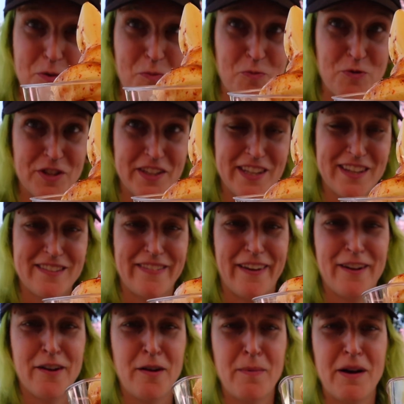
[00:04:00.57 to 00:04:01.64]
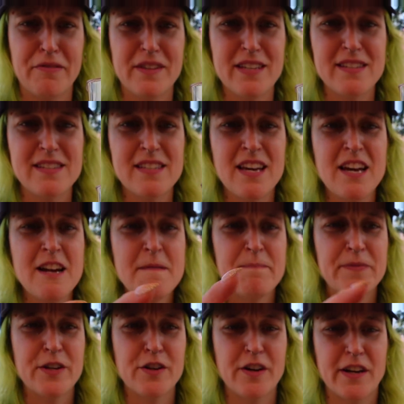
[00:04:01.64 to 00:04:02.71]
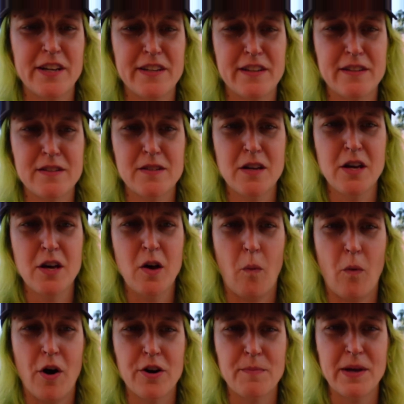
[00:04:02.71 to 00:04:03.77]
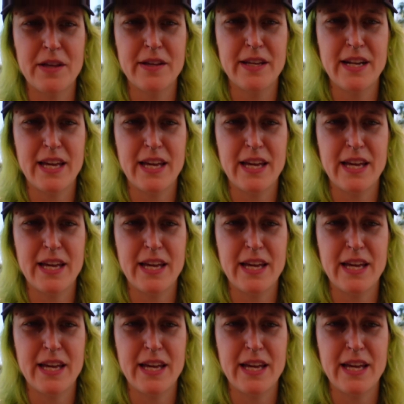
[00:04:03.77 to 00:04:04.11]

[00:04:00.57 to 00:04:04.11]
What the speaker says: I'm really excited about this. There is watermelon